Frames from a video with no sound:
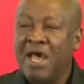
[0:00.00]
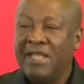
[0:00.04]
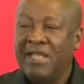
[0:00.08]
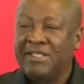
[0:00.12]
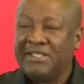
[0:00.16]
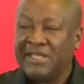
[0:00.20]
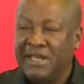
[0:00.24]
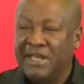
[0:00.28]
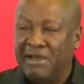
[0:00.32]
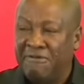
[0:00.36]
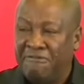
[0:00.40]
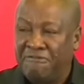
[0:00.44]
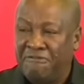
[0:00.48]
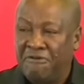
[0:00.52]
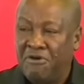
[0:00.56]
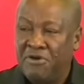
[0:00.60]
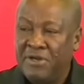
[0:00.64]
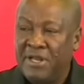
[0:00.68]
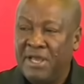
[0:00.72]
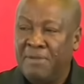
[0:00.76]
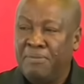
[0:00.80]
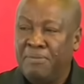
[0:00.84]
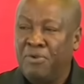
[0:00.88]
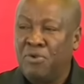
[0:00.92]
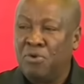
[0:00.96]
at an
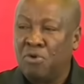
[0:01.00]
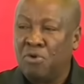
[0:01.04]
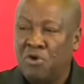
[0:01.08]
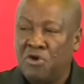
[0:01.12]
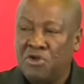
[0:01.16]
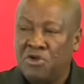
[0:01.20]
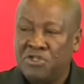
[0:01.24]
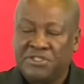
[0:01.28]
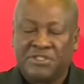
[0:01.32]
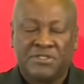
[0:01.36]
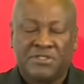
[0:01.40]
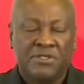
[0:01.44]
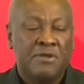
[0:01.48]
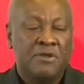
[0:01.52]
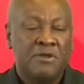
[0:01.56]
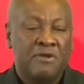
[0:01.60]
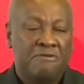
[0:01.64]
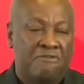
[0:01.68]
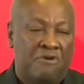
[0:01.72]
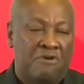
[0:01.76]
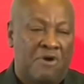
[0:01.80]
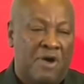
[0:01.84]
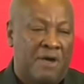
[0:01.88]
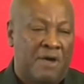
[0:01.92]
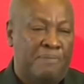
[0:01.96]
affordable cost
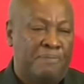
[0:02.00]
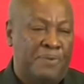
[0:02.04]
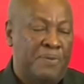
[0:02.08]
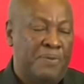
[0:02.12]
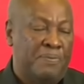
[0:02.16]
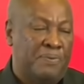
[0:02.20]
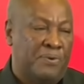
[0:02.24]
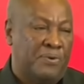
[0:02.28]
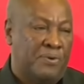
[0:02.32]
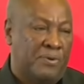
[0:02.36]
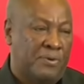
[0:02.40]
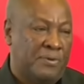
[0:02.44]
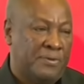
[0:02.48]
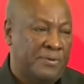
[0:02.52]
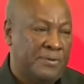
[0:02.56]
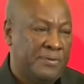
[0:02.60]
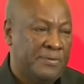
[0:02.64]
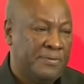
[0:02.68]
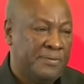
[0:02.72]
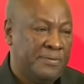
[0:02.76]
for our people.